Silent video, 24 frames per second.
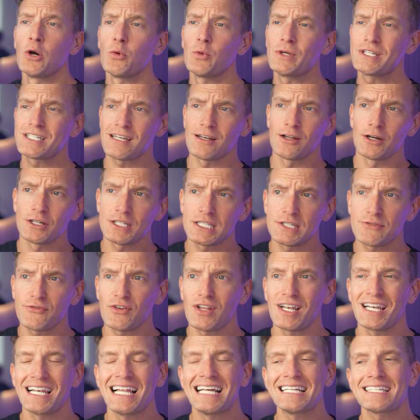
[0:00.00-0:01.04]
which lasts
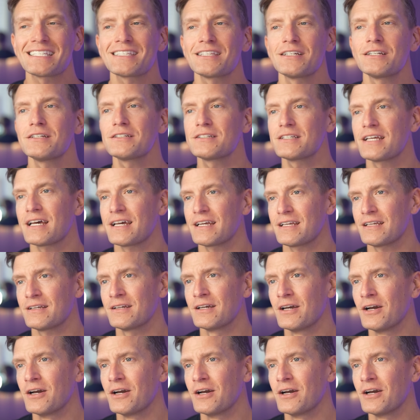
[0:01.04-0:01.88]
for less than a day.